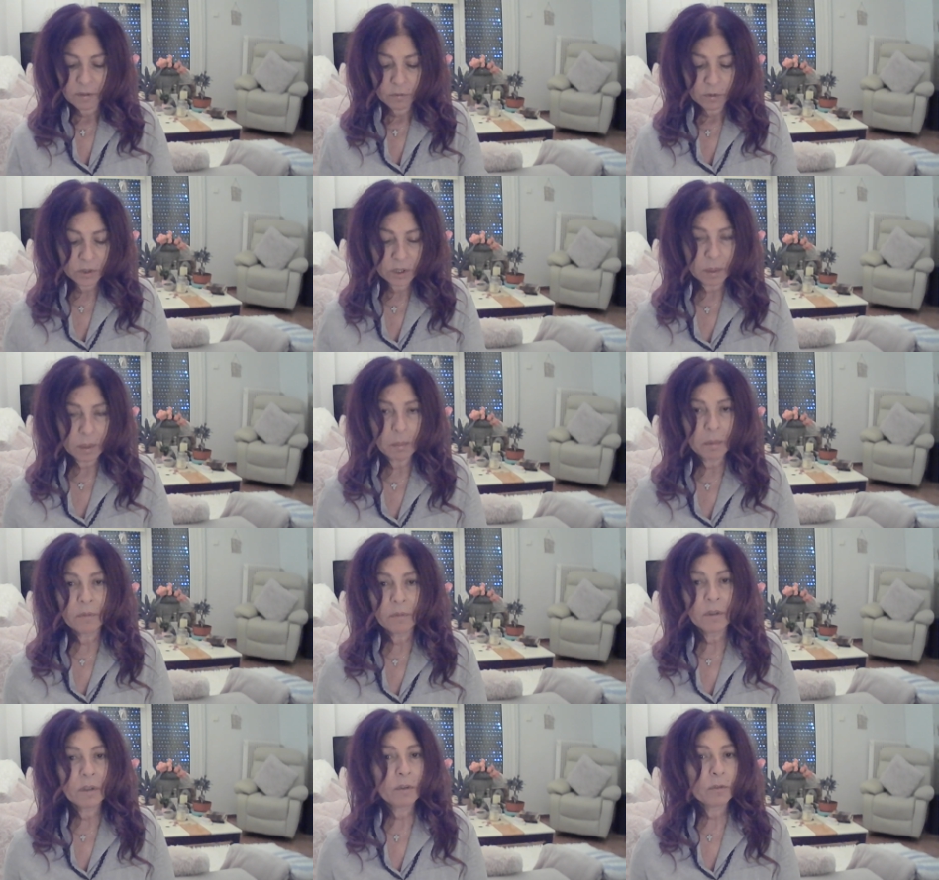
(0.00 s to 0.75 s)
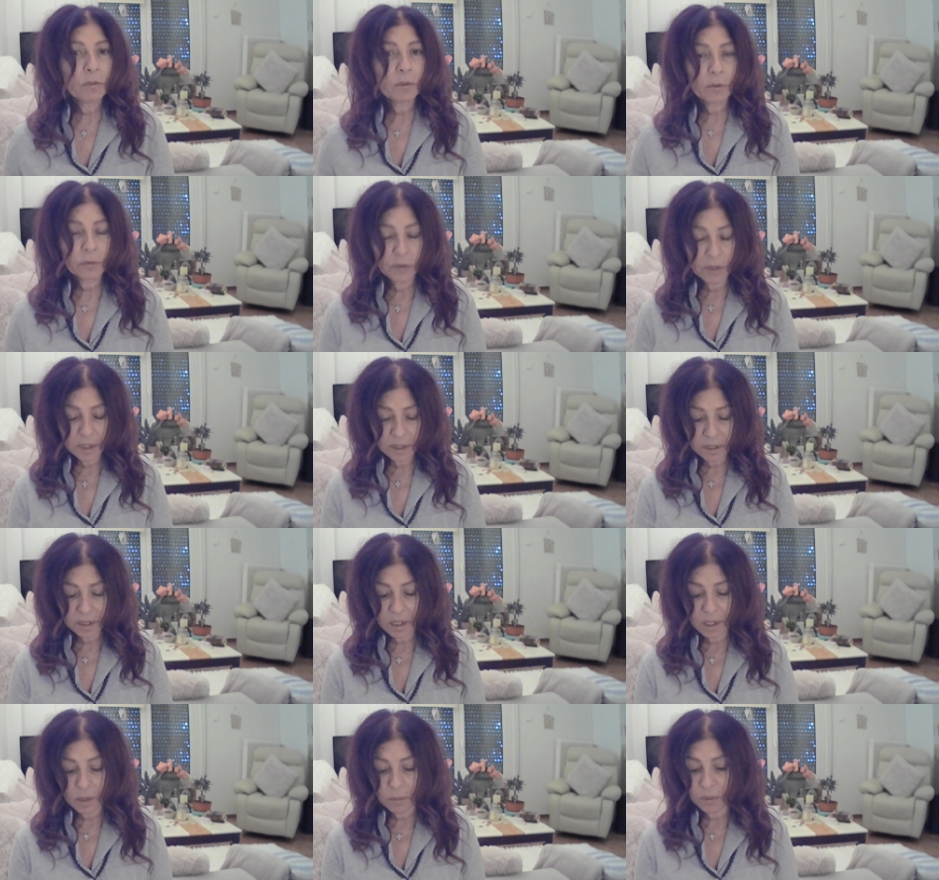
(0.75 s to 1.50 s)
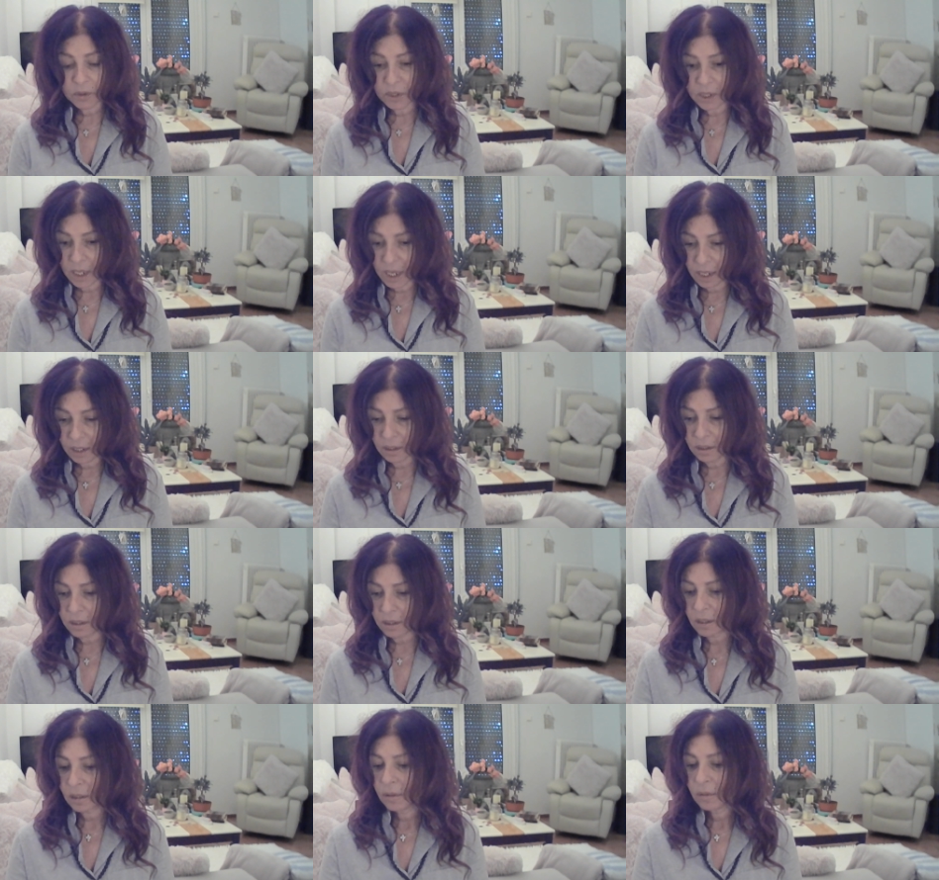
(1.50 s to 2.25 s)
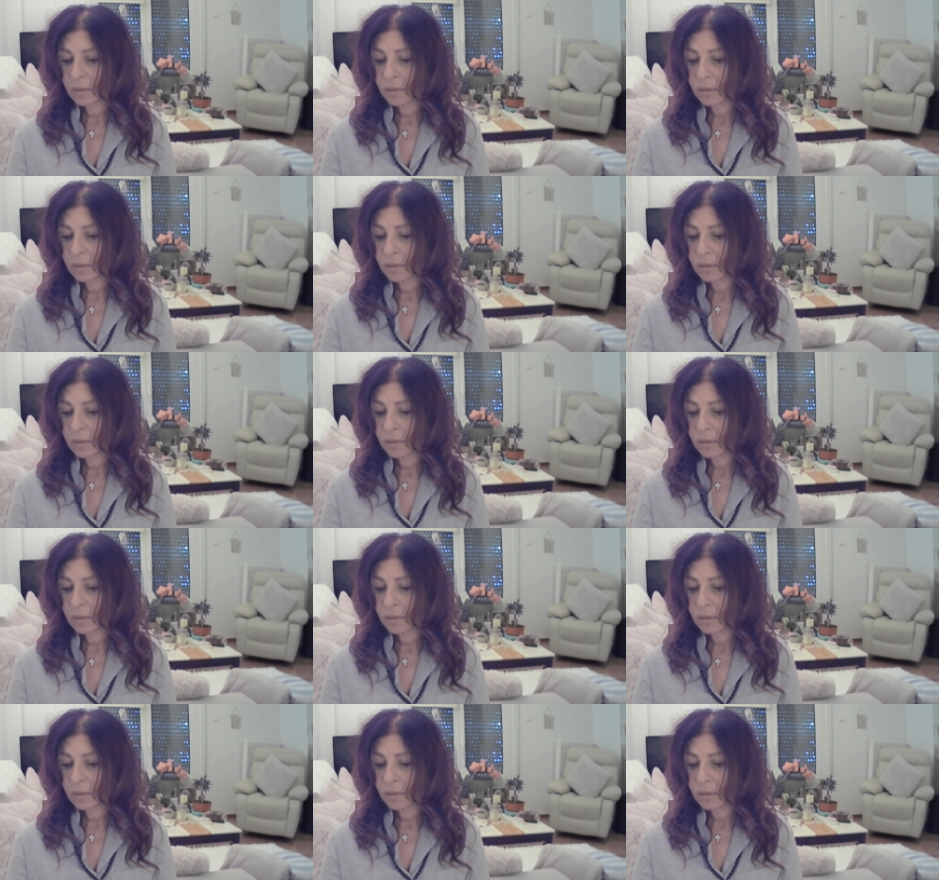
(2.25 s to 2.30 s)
For some of you, if you're fixing it with an ex,